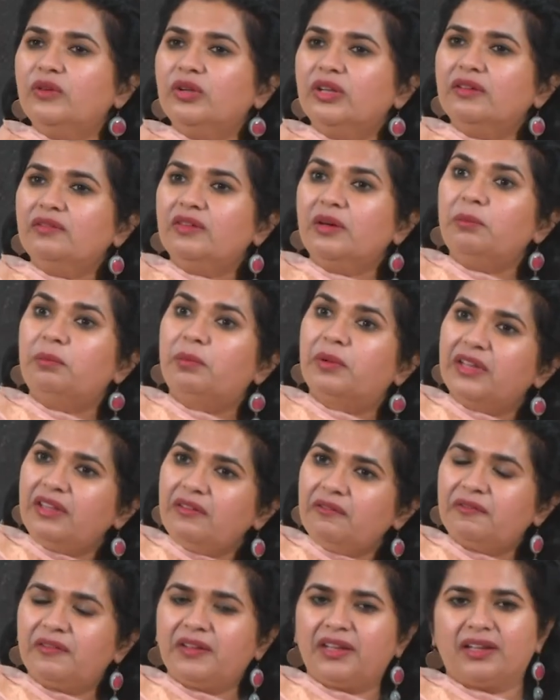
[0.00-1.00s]
to give a
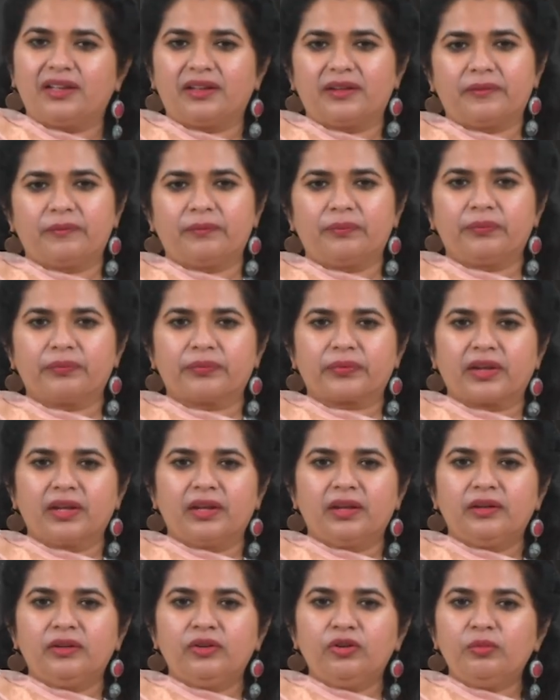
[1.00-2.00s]
briefing,
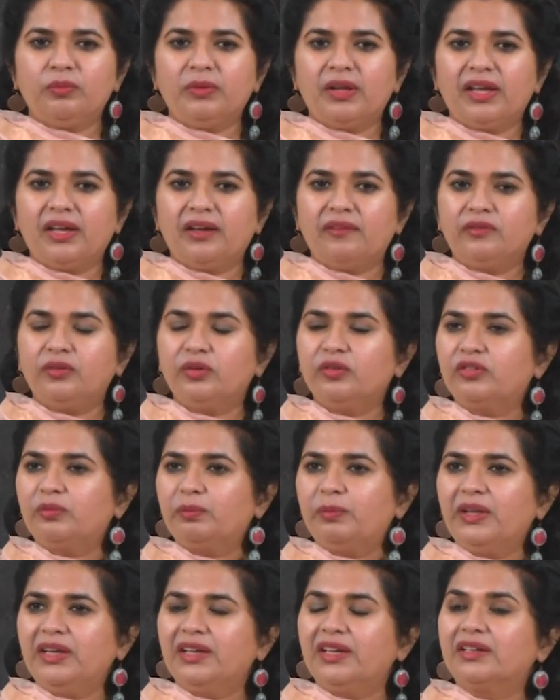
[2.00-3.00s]
you may have to
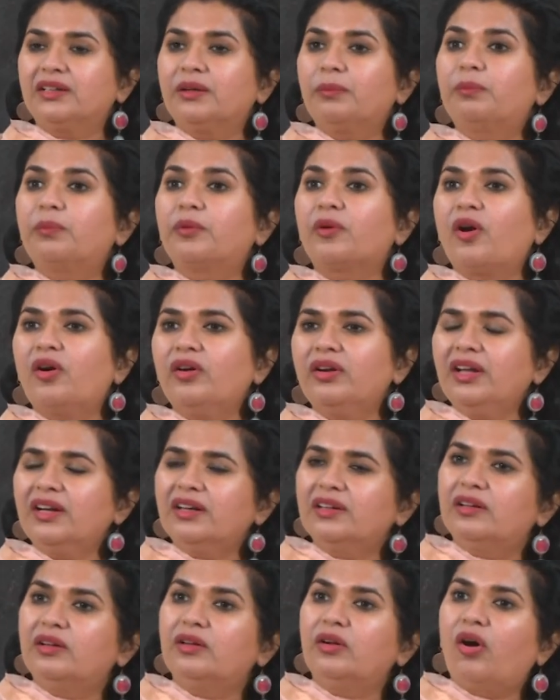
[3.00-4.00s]
speak at a
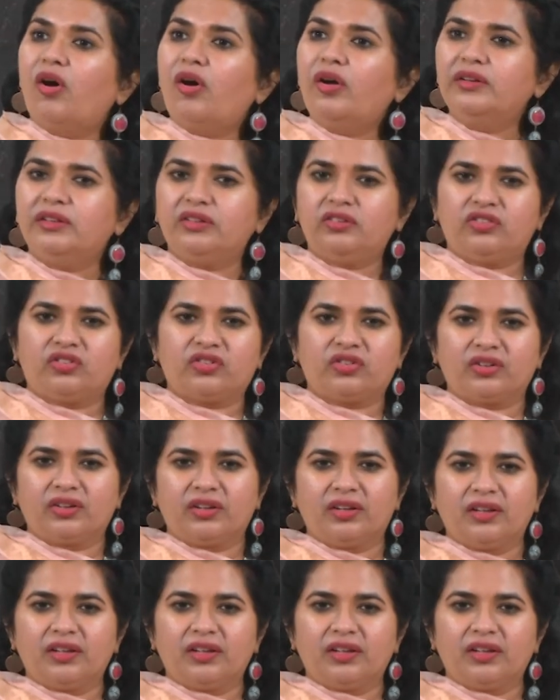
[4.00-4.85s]
product launch,